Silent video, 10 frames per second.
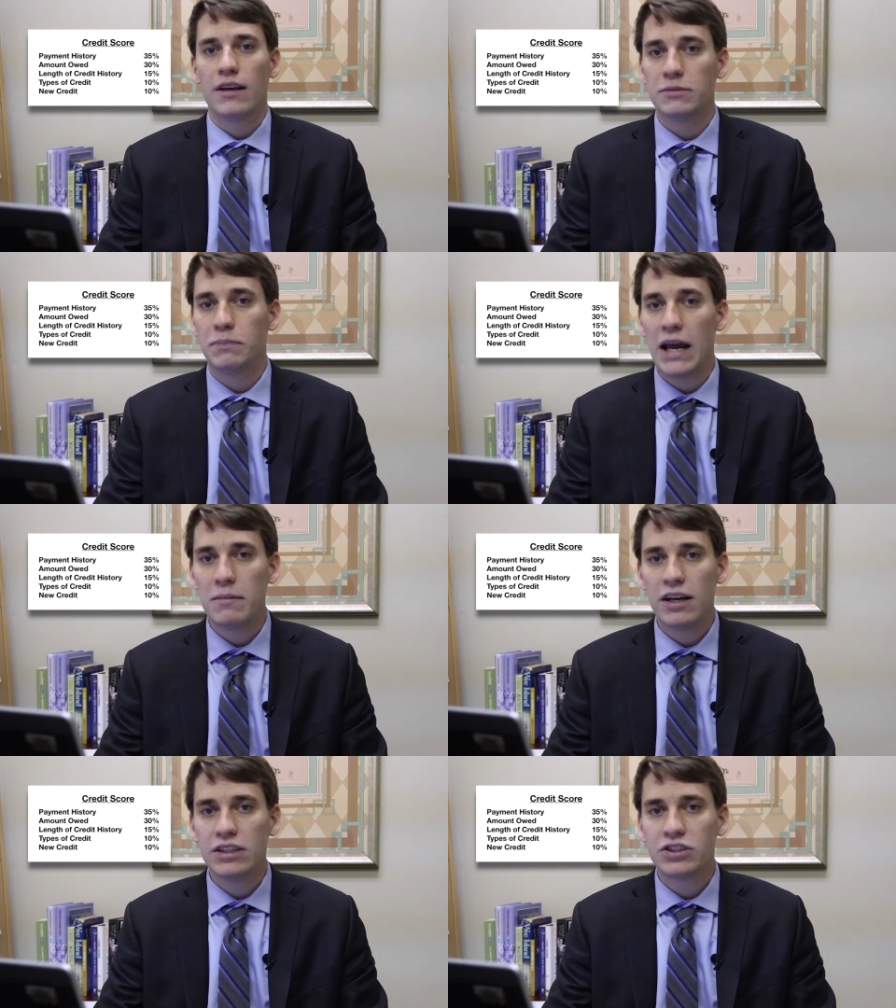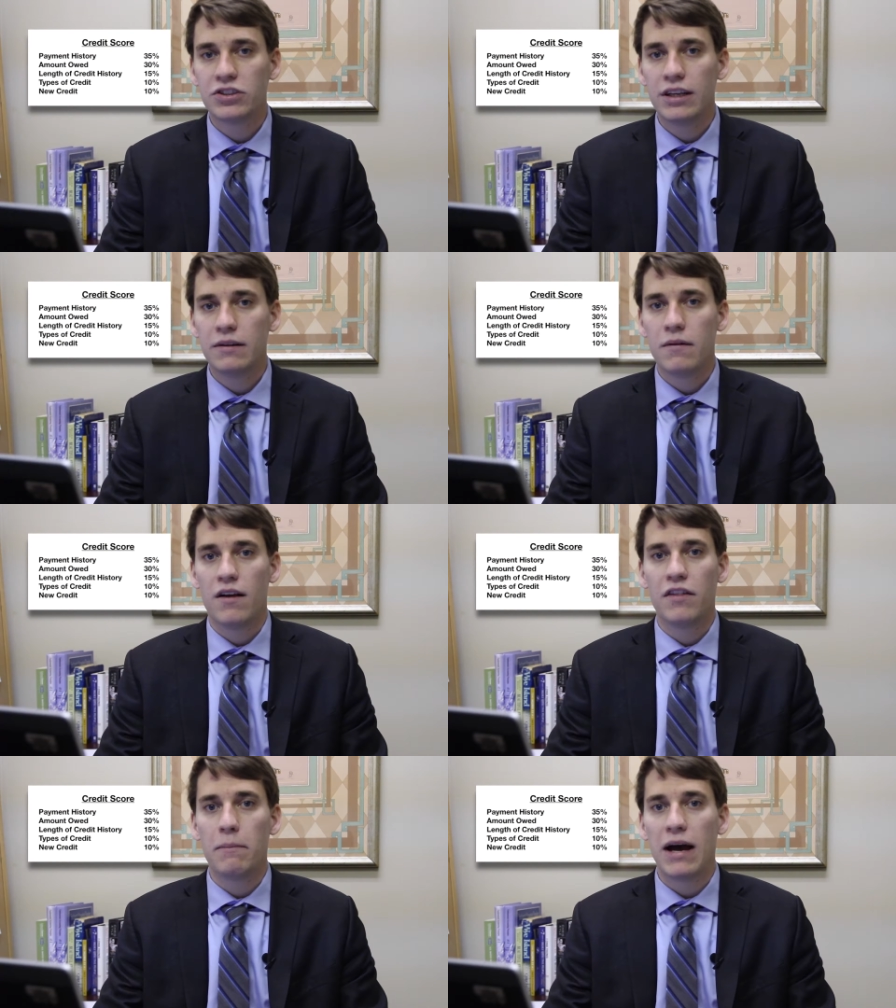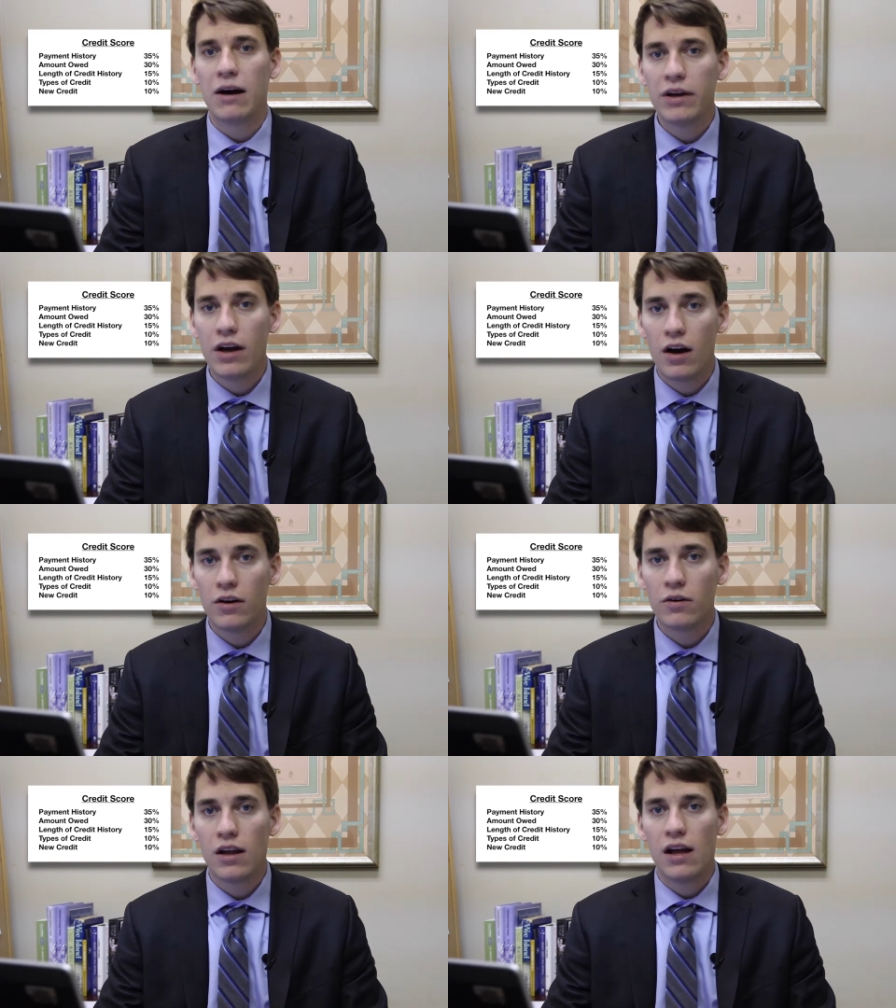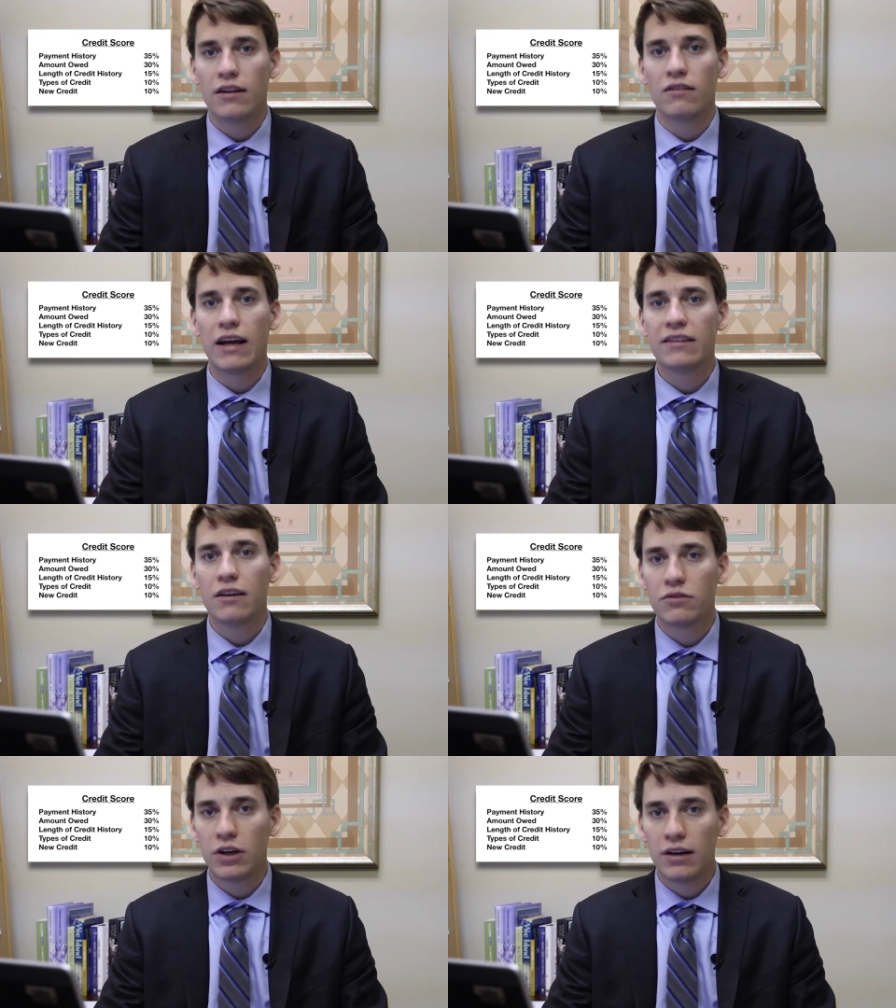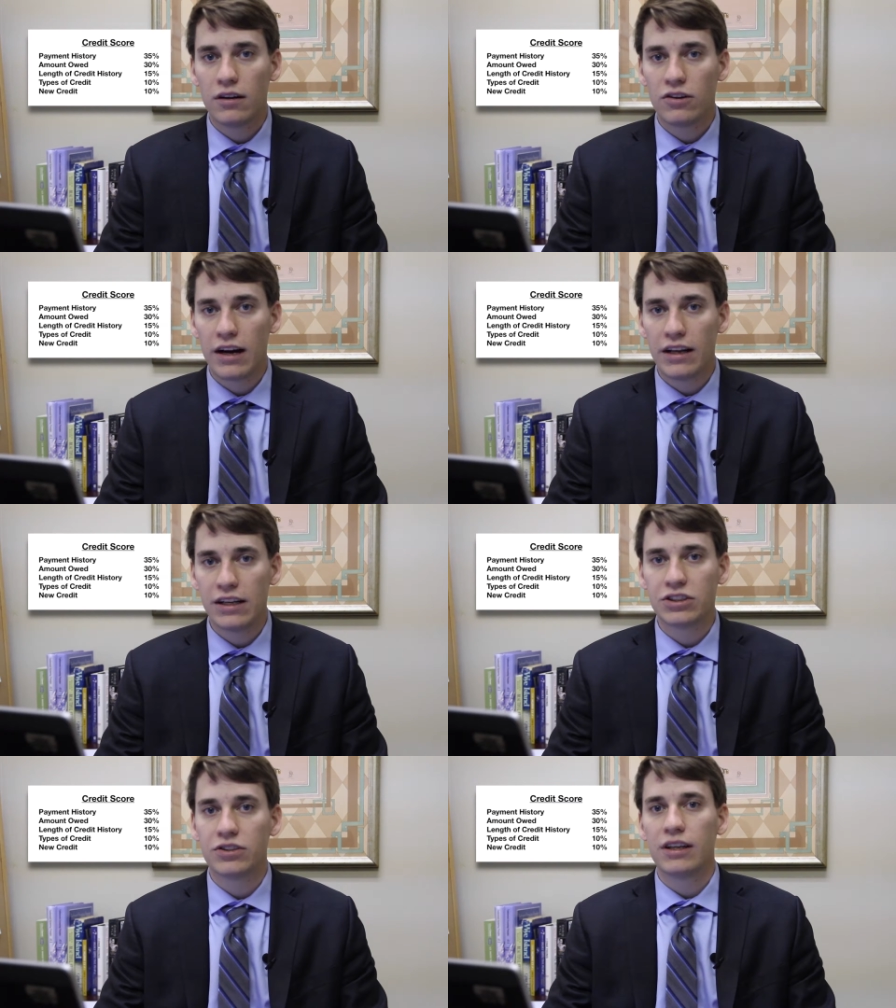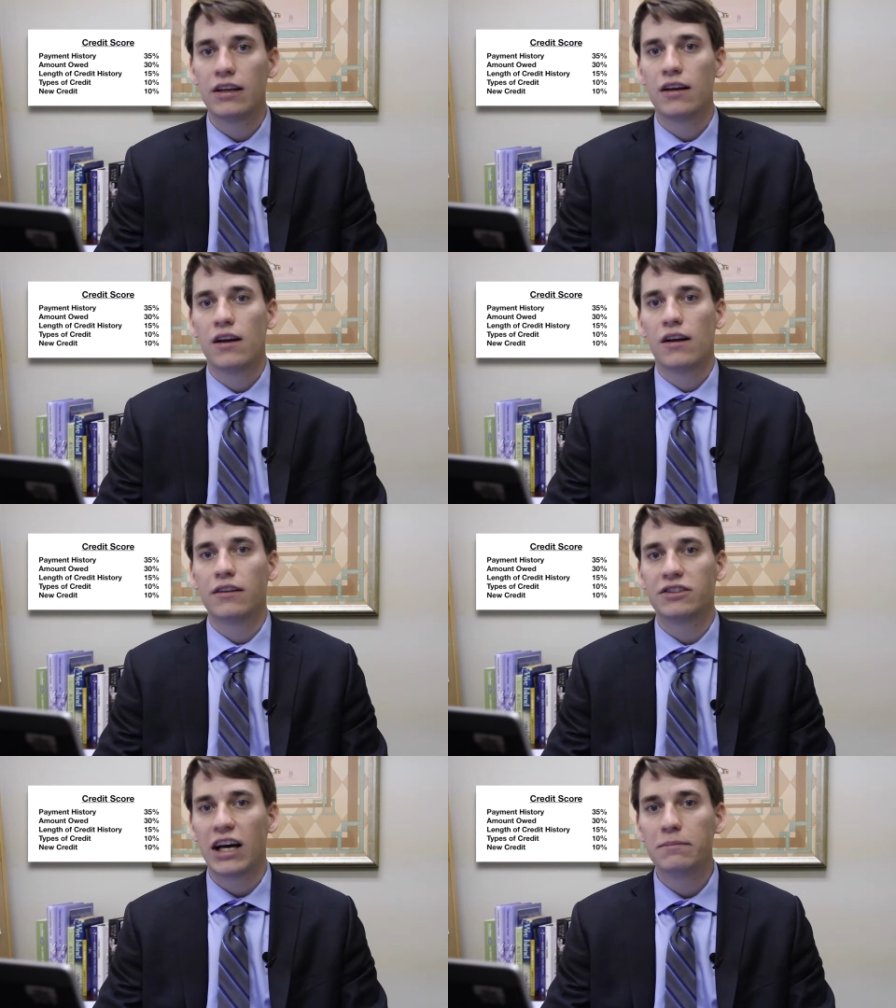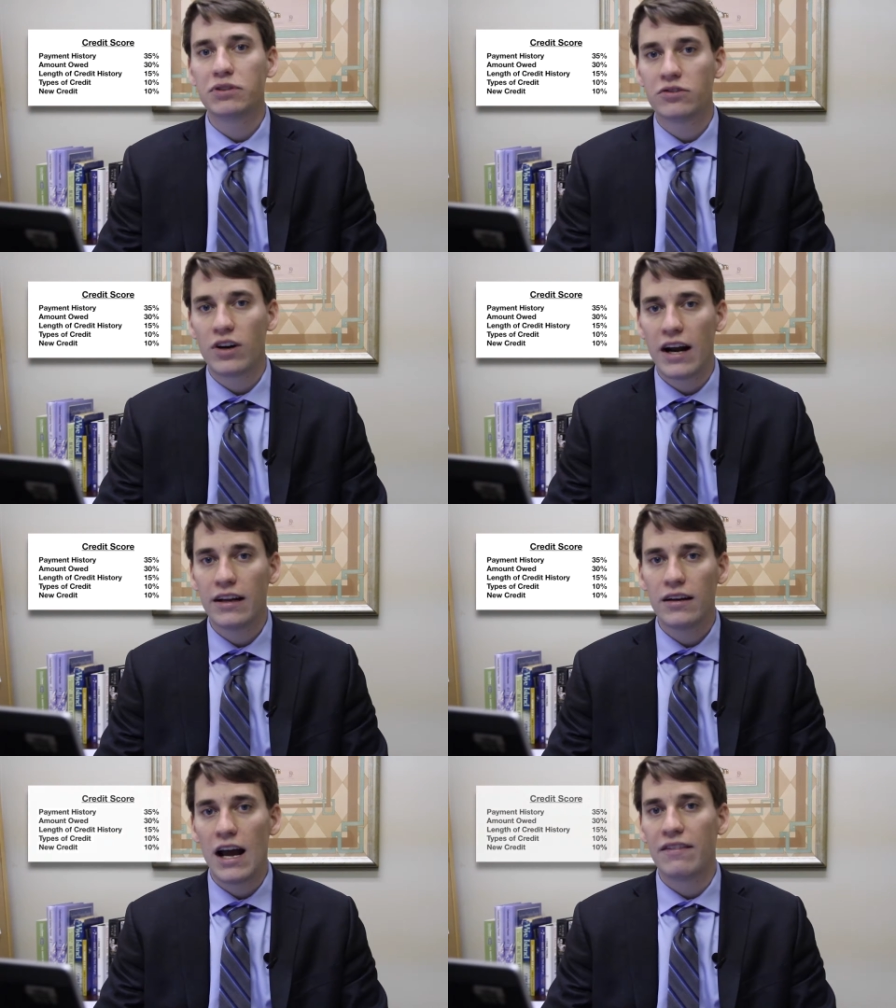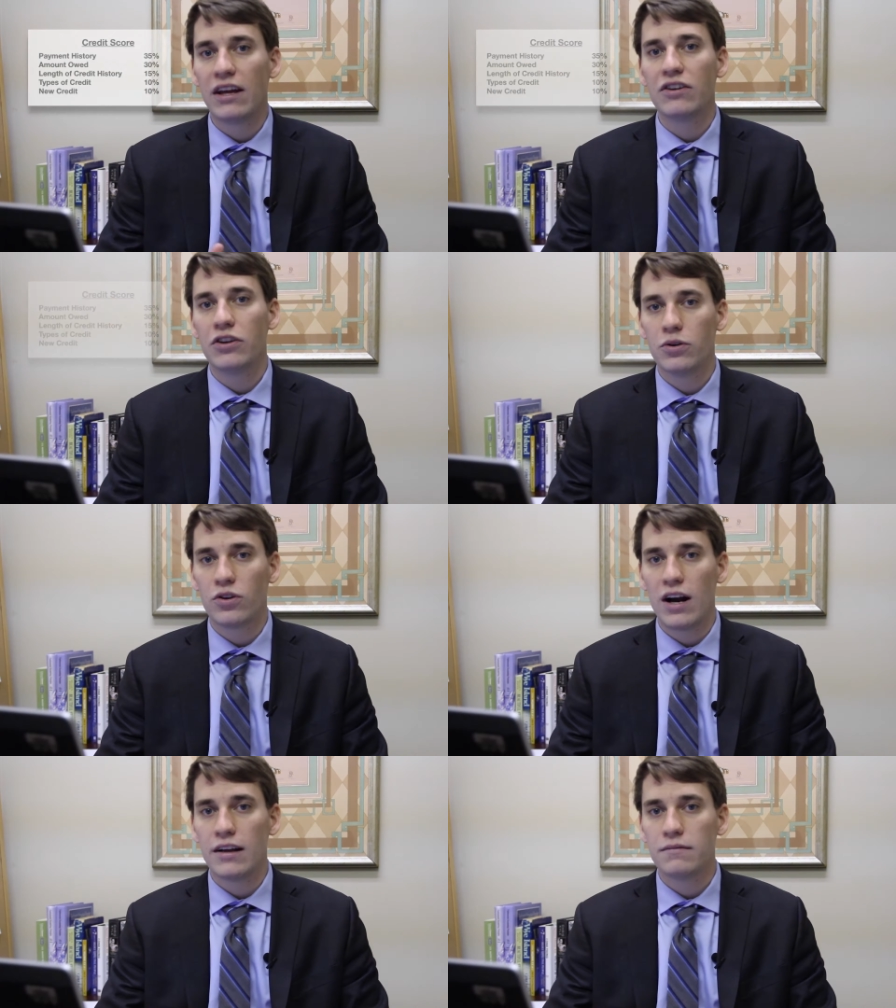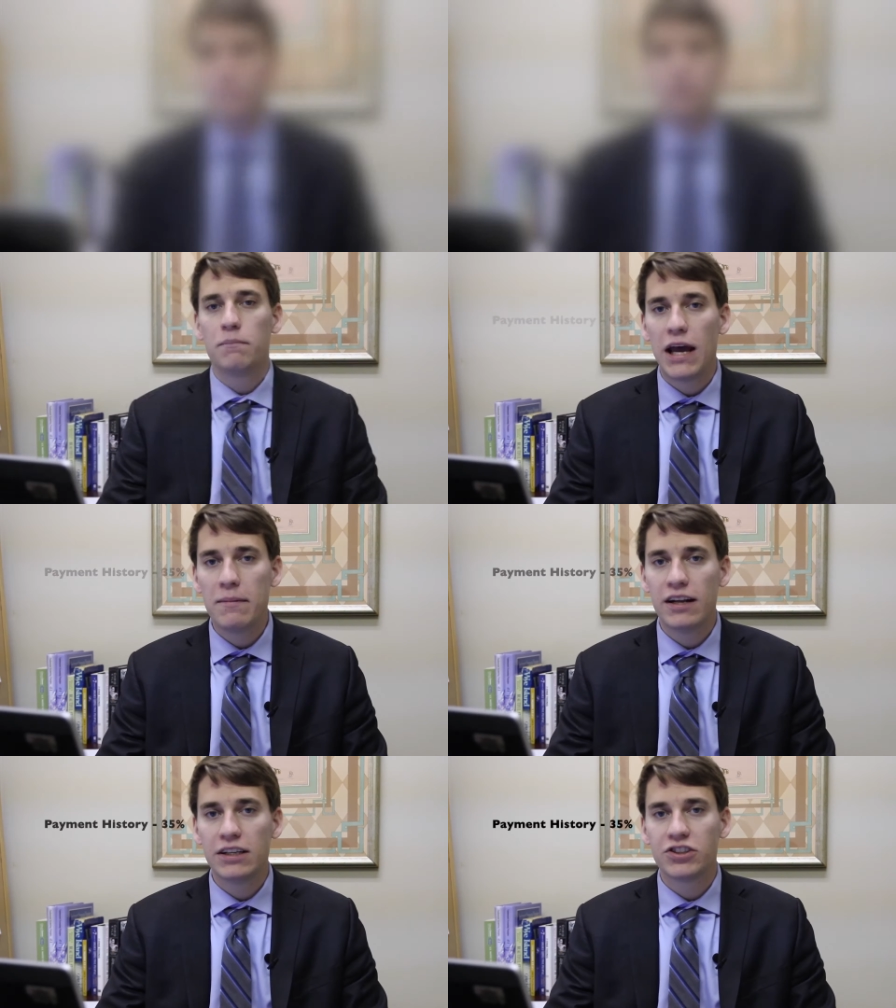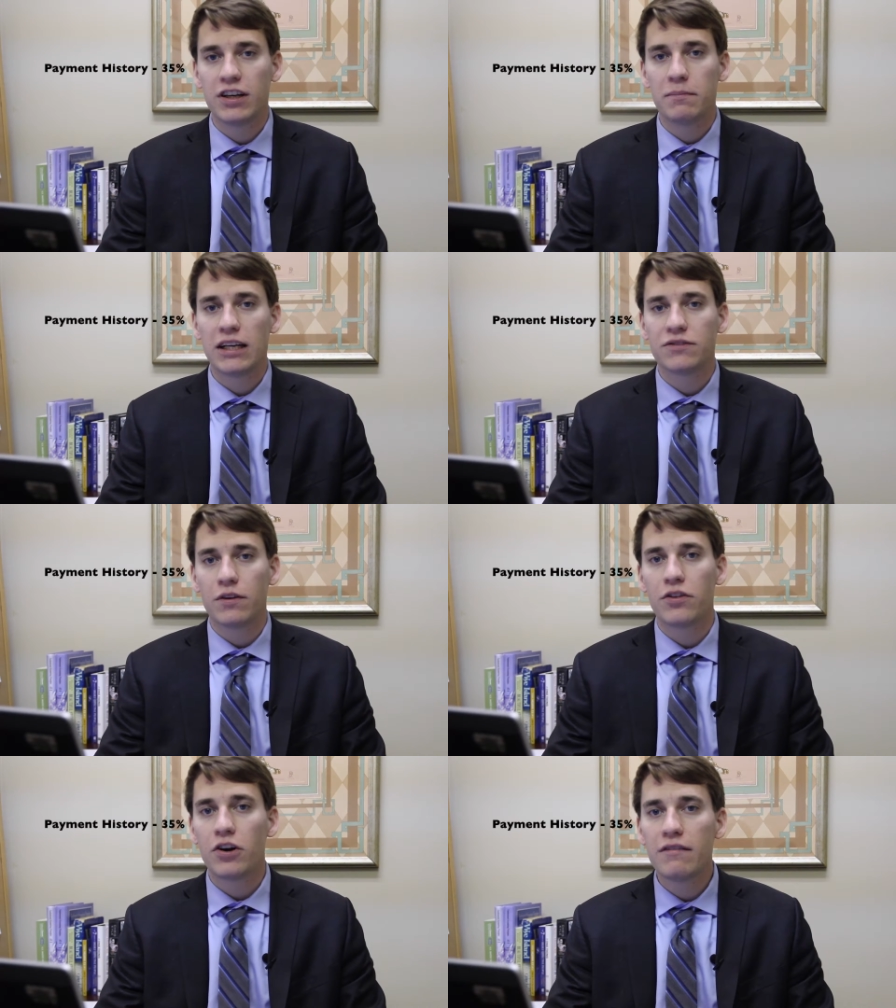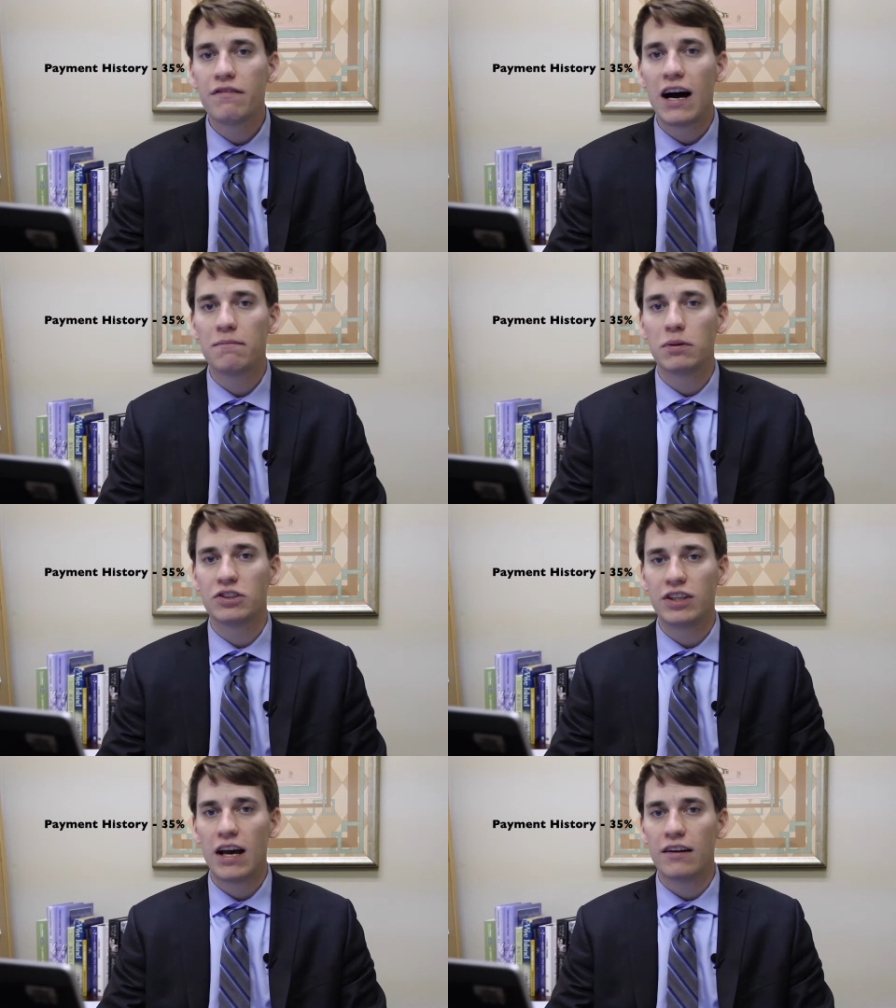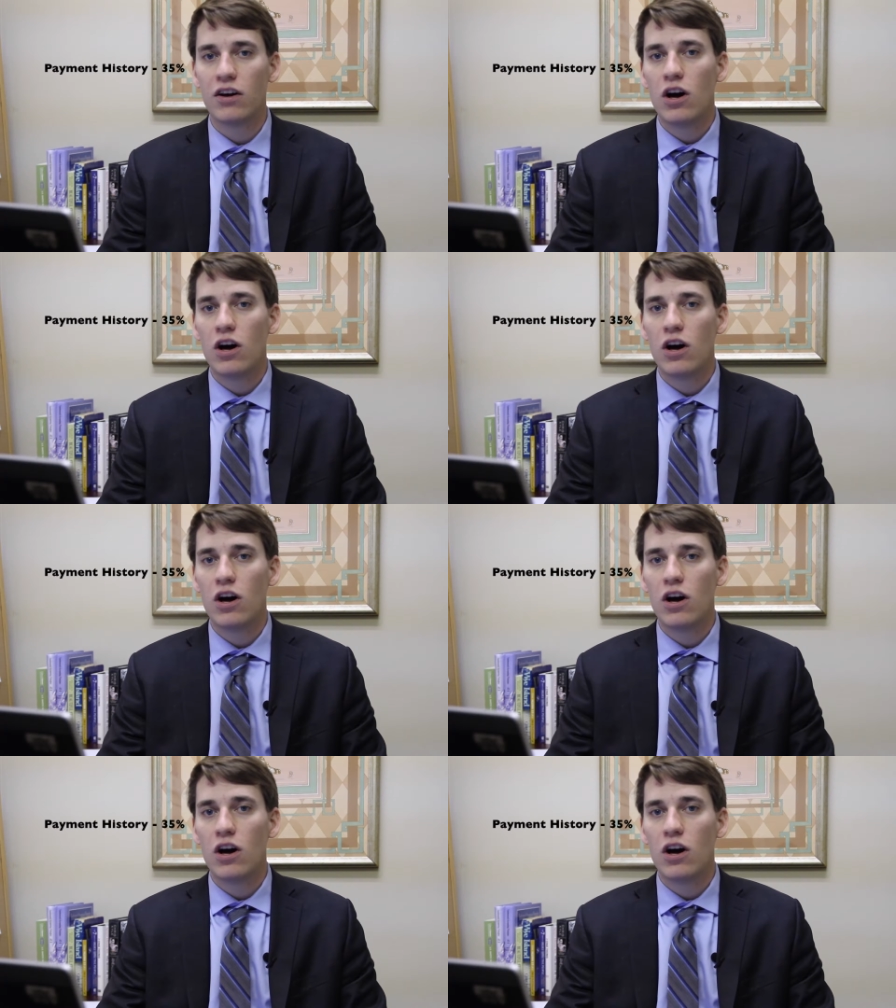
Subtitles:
is payment history, the amount we owe, the length of credit history, the types of credit, and then new credit. Payment history makes for 35%